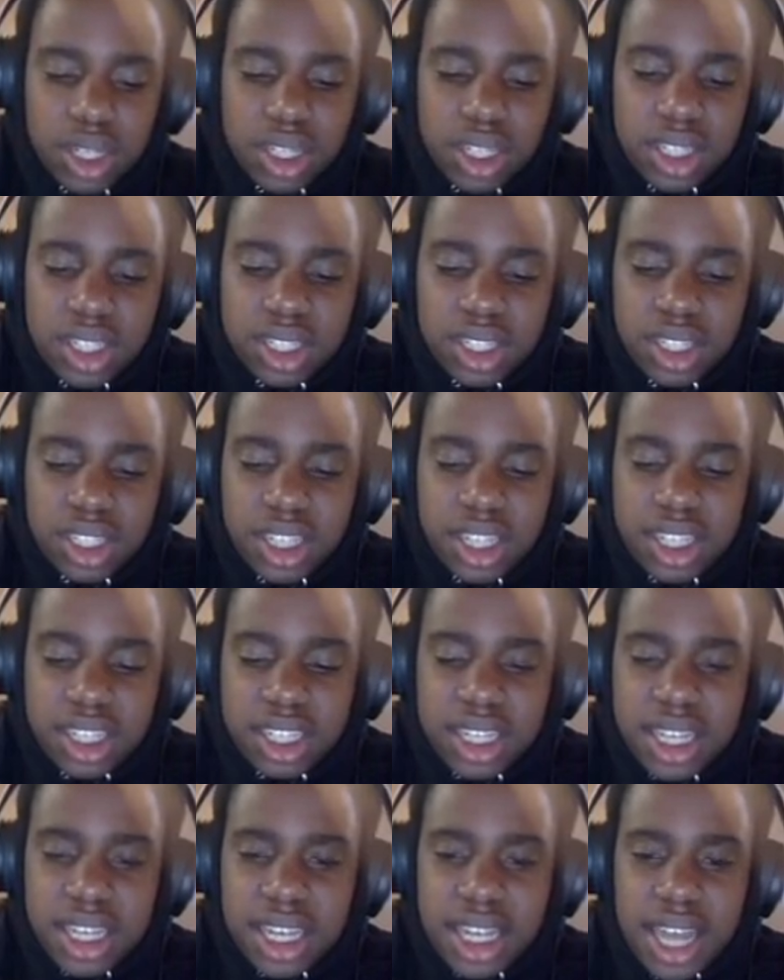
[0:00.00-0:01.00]

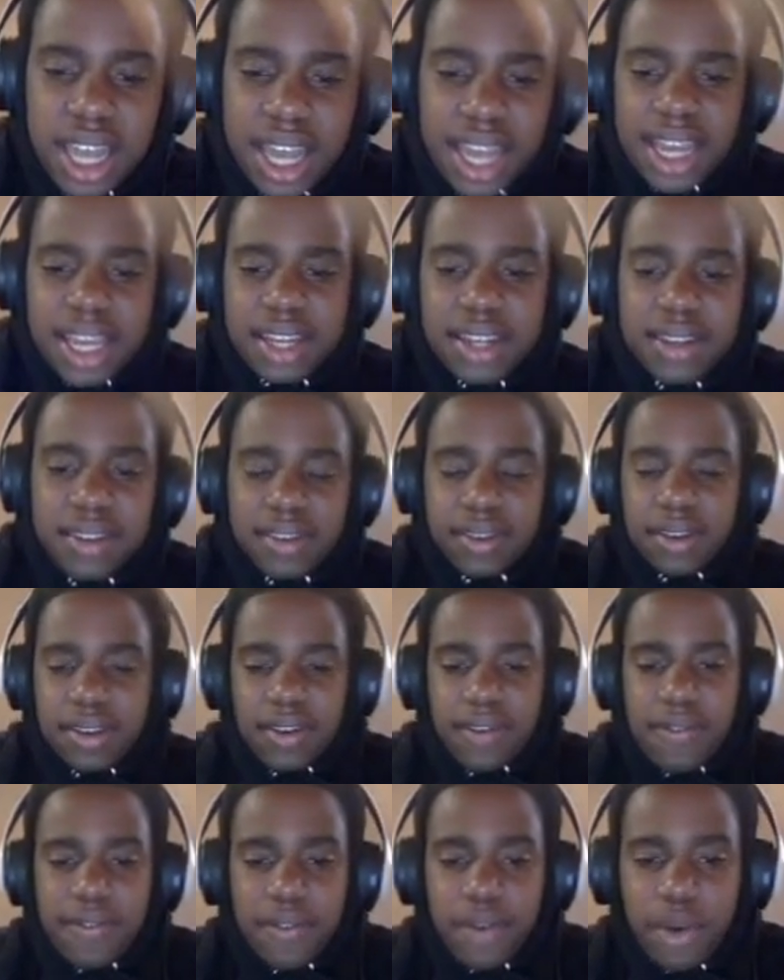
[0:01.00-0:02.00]
68
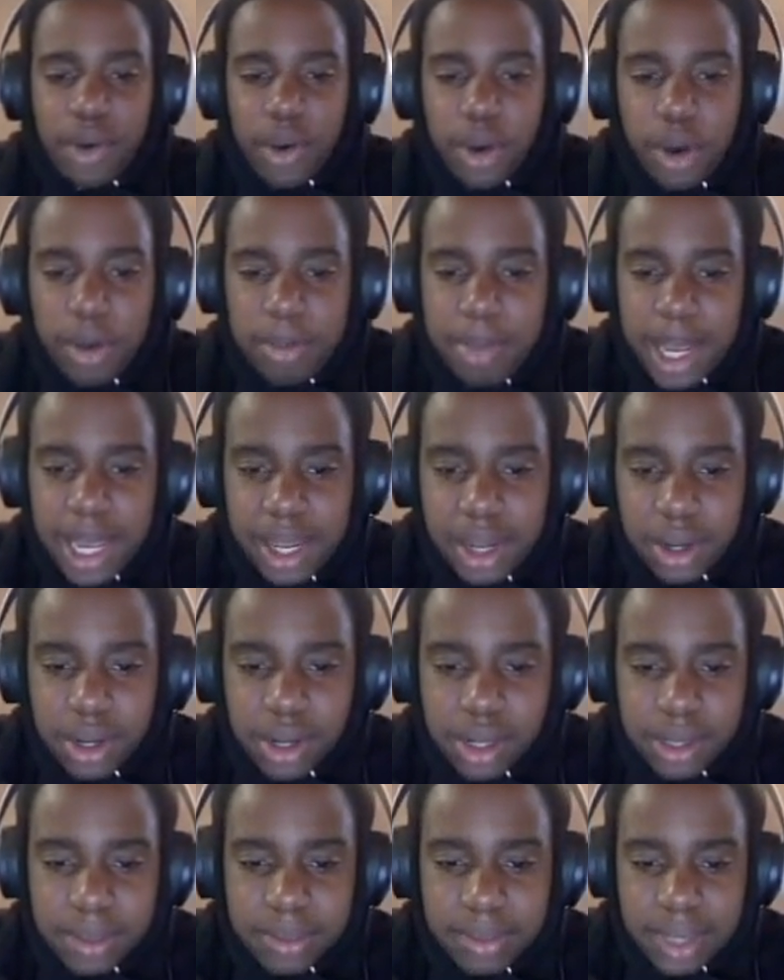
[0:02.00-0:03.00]
for
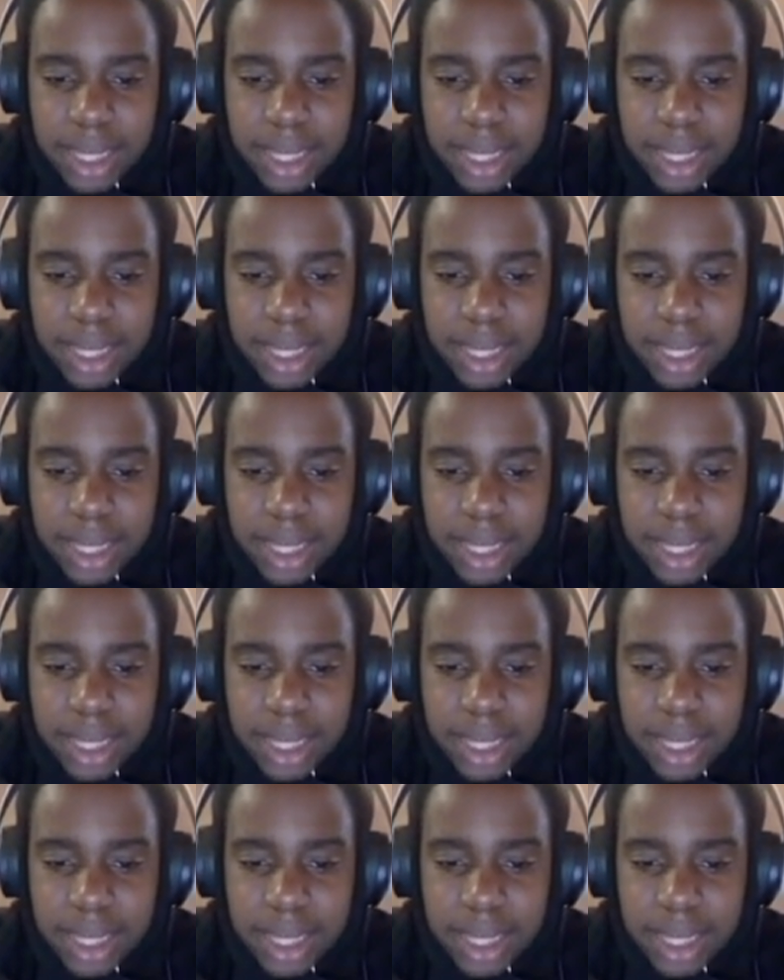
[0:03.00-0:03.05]
Baylor.